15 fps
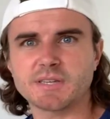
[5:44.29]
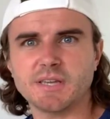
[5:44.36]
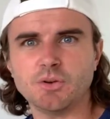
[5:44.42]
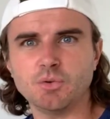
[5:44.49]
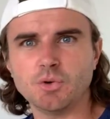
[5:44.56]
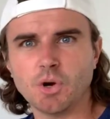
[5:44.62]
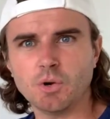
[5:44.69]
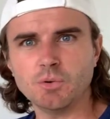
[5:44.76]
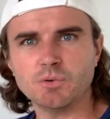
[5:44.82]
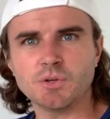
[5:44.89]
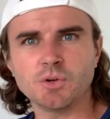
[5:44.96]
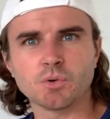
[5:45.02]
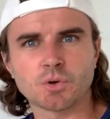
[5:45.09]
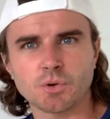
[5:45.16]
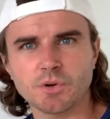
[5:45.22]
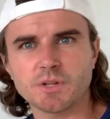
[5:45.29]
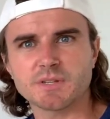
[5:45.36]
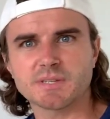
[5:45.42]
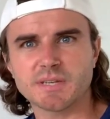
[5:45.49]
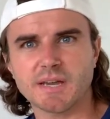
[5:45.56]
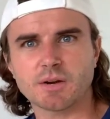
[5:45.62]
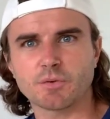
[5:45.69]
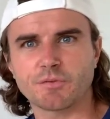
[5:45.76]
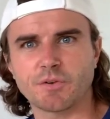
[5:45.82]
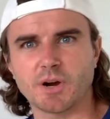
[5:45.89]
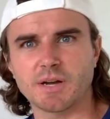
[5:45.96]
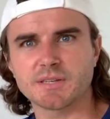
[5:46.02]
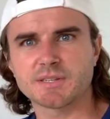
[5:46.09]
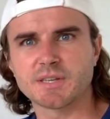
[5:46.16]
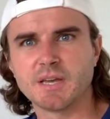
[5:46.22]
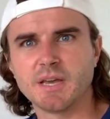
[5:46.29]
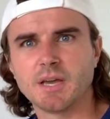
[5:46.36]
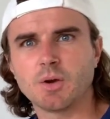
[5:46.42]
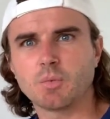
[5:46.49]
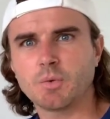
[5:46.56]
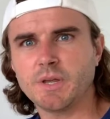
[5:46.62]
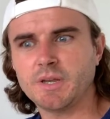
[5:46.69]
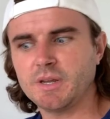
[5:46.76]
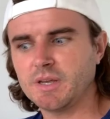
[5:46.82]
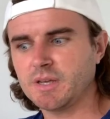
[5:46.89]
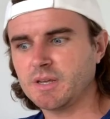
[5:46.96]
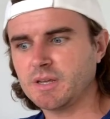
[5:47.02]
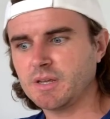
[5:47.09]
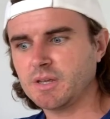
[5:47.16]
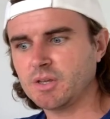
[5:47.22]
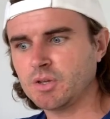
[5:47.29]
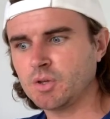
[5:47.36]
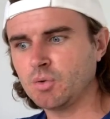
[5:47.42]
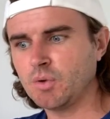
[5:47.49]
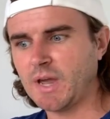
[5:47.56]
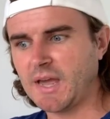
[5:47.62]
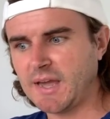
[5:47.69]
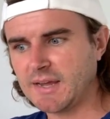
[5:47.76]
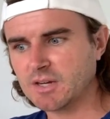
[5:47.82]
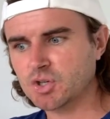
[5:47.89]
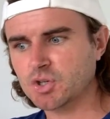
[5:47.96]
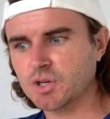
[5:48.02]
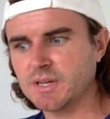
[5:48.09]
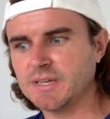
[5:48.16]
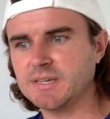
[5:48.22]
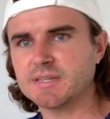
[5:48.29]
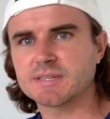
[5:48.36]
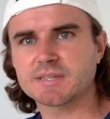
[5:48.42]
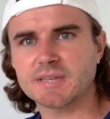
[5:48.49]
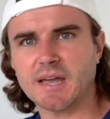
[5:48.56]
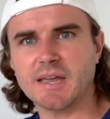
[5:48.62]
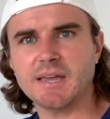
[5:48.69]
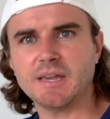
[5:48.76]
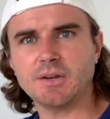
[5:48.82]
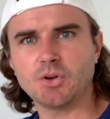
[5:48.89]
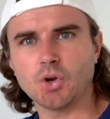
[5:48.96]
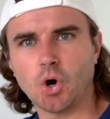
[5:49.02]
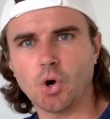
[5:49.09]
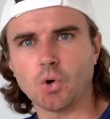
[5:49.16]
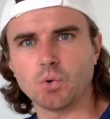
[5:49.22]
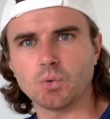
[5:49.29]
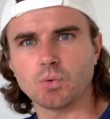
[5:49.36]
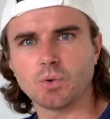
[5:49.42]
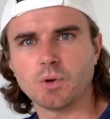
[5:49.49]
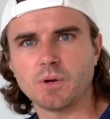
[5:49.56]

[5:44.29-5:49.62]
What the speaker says: And you're good at sacrifice when you actually say no